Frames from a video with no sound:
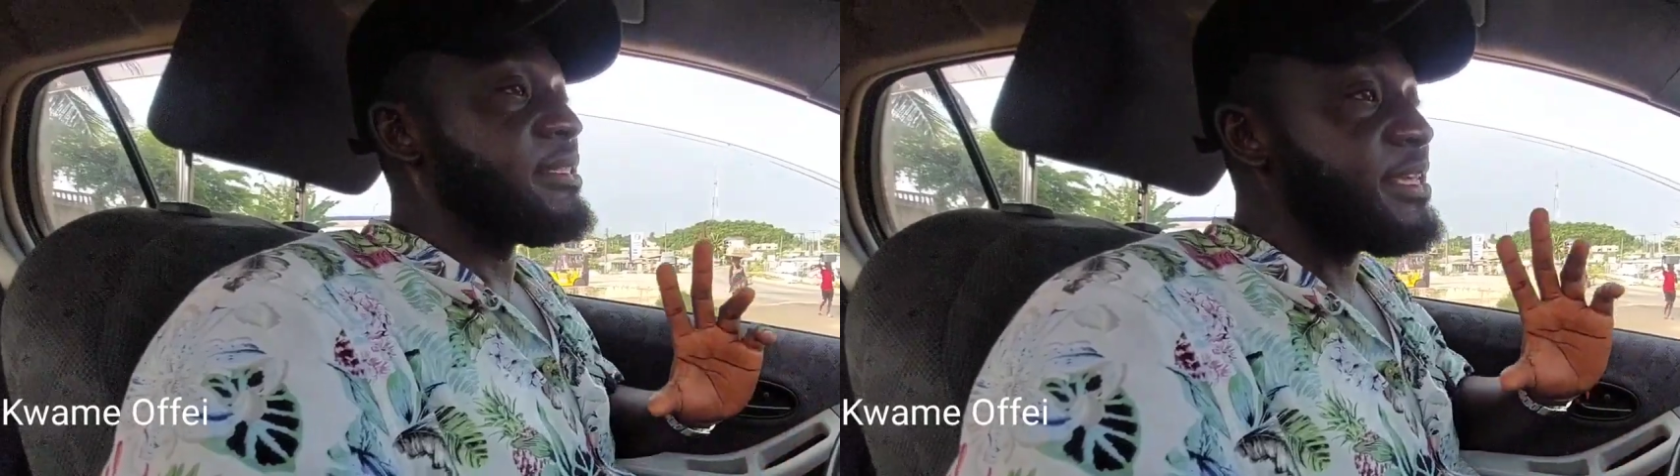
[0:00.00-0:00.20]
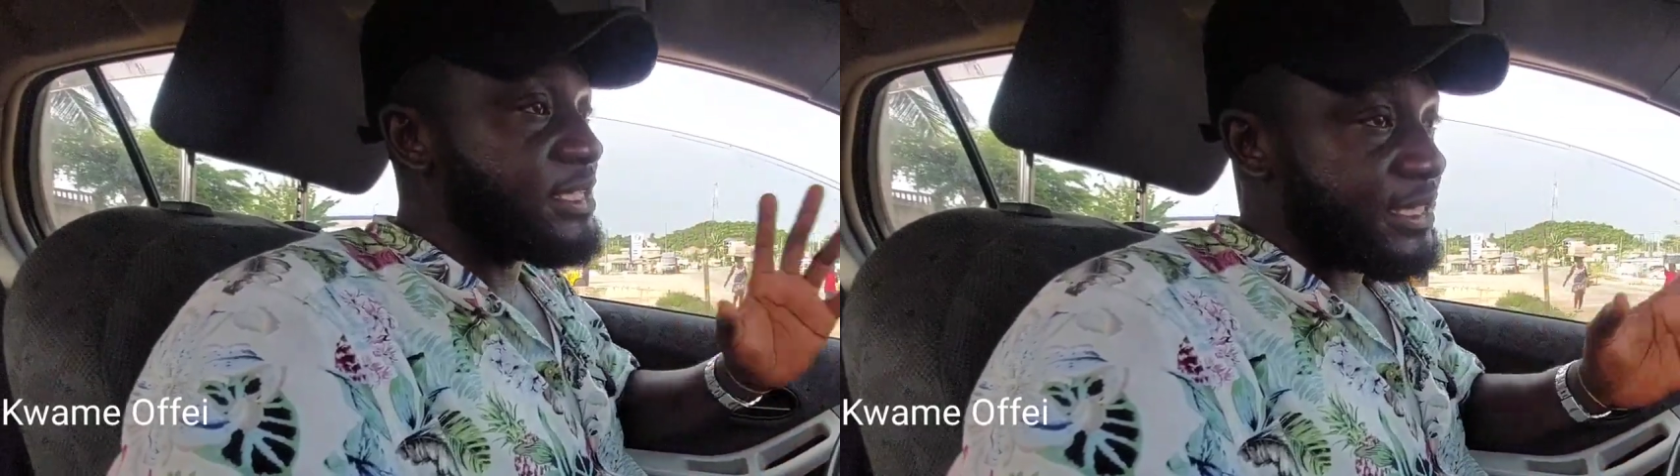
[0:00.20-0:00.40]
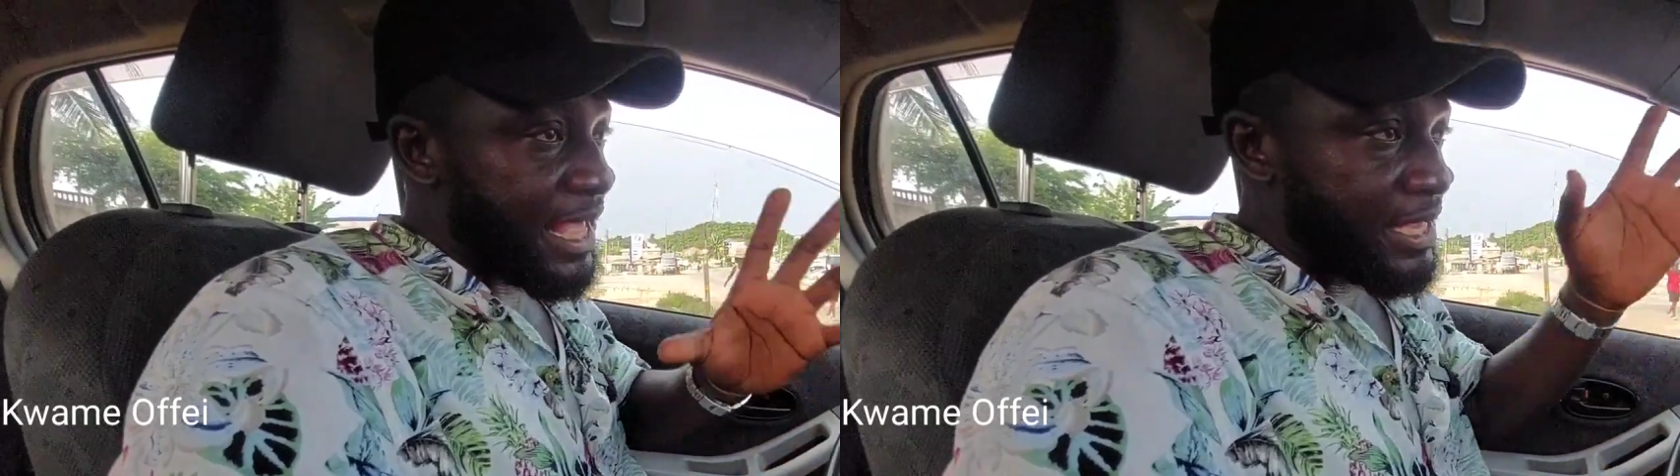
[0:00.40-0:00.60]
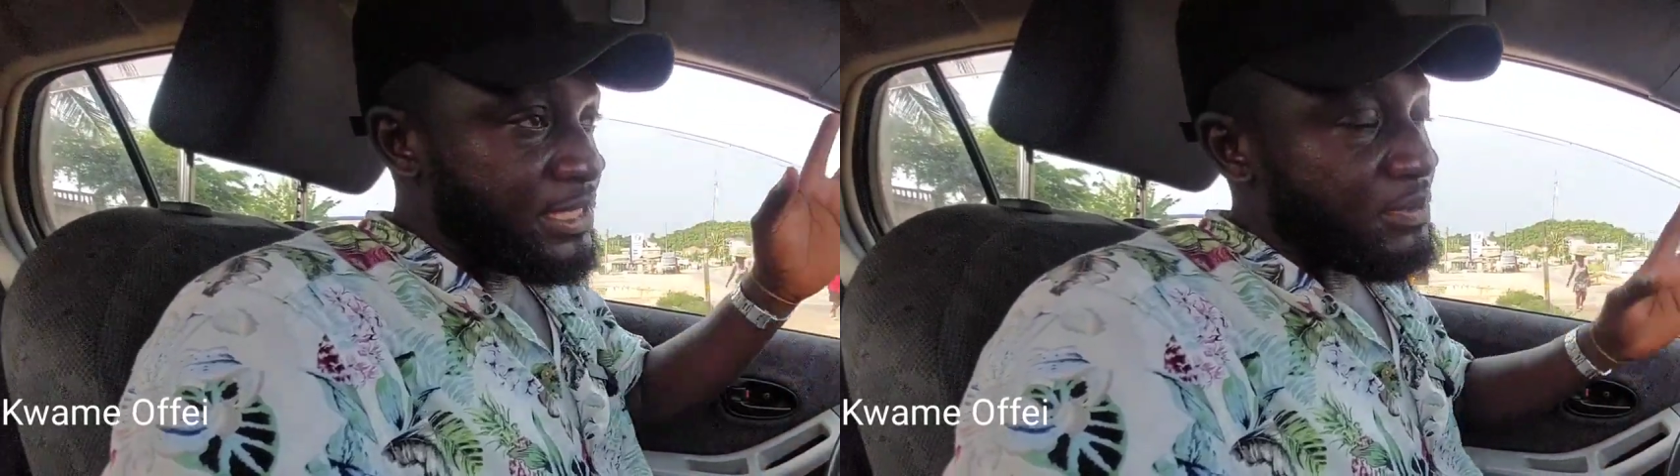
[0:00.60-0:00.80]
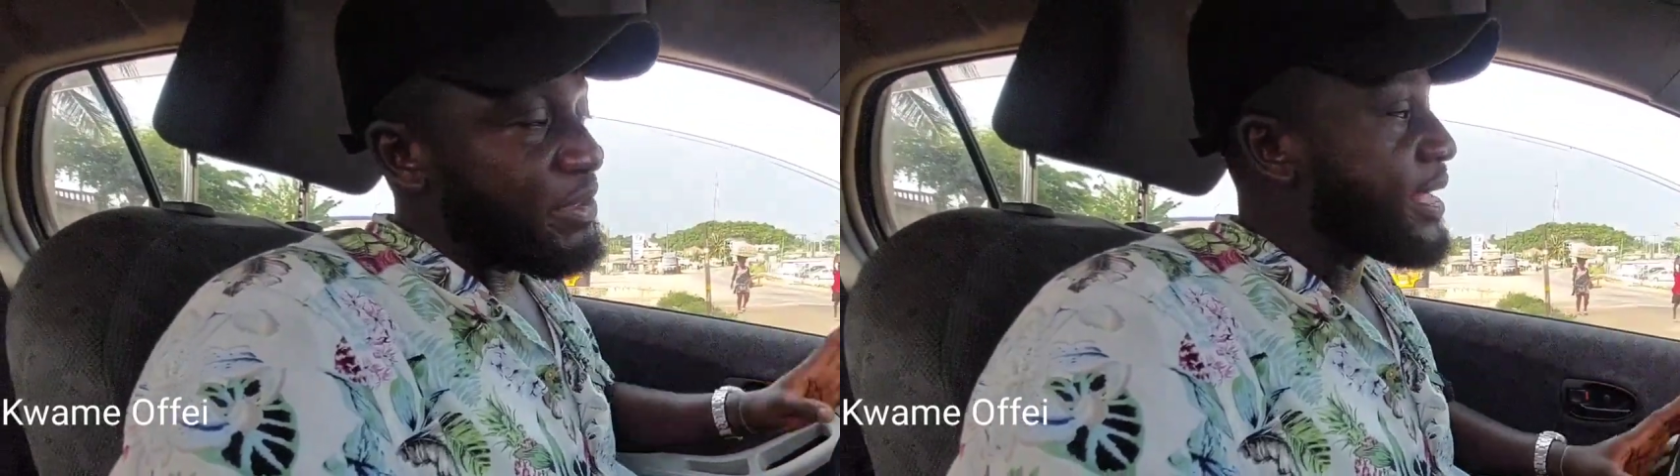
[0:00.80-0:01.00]
these
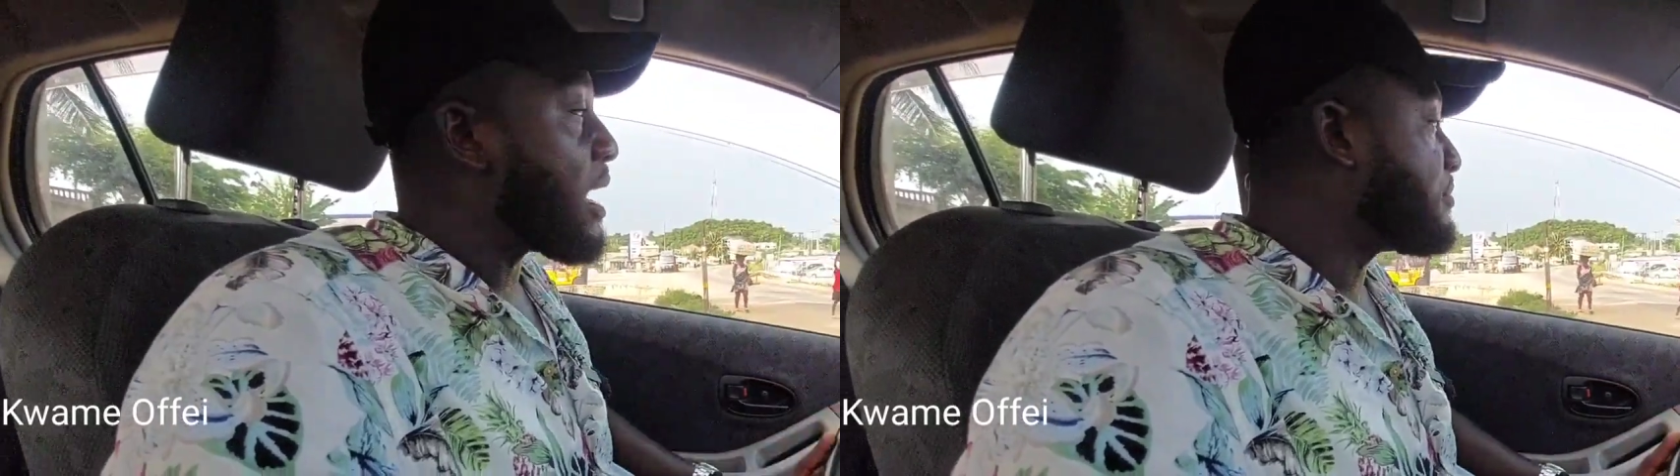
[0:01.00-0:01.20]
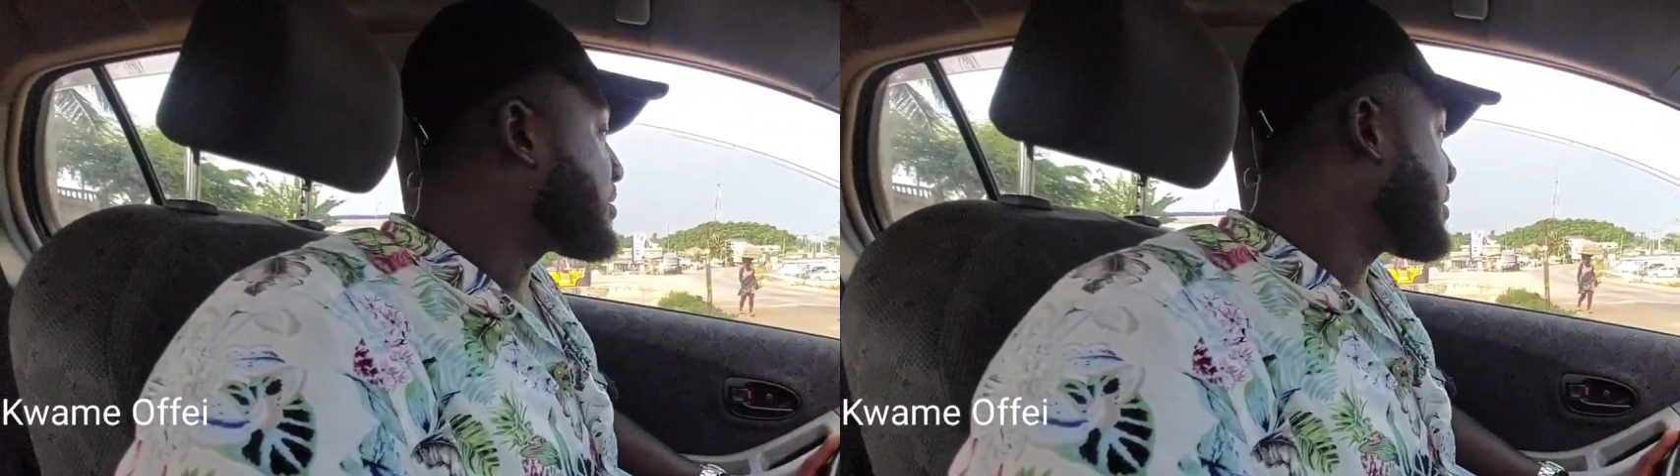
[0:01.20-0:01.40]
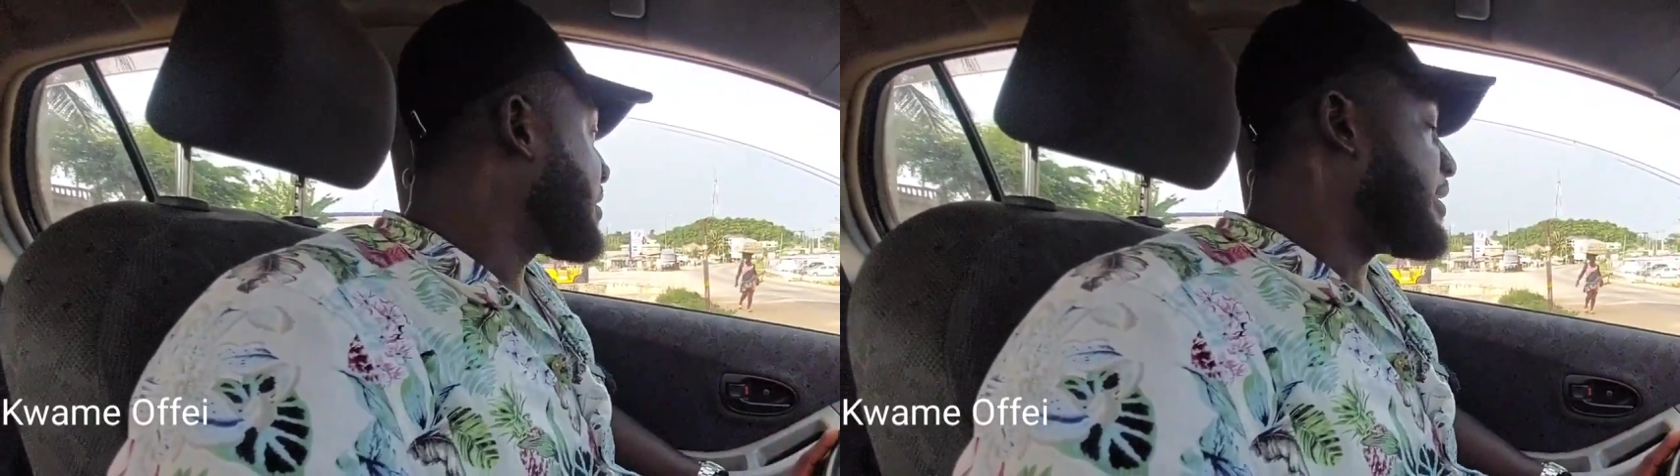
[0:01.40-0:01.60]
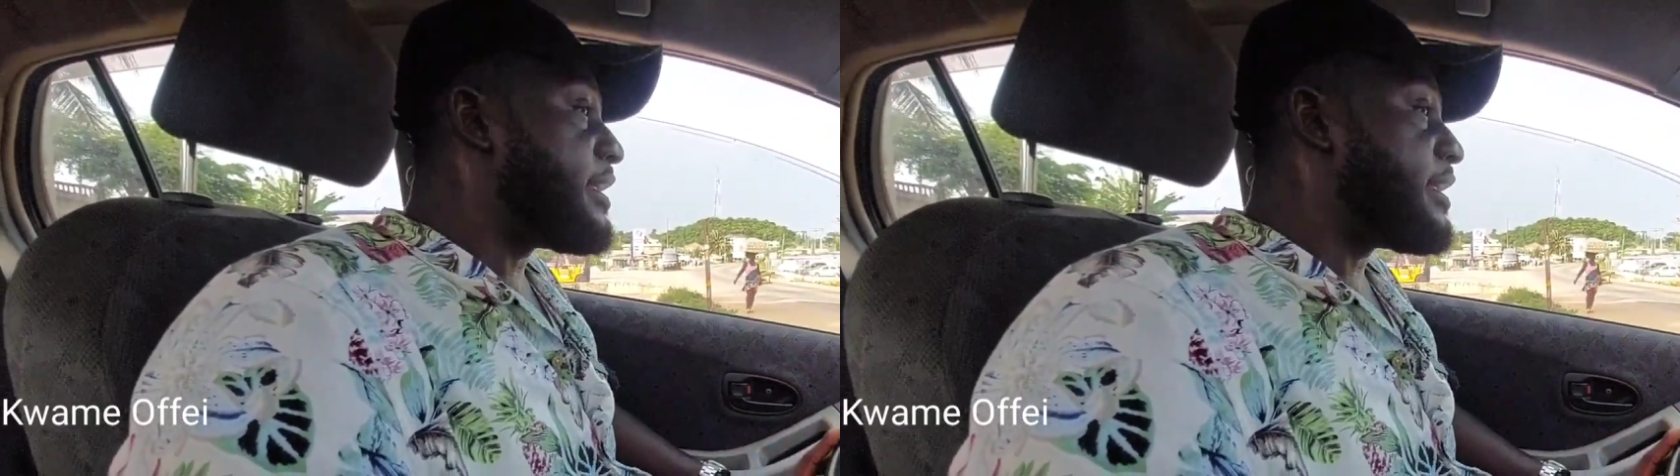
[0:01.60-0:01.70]
things becomes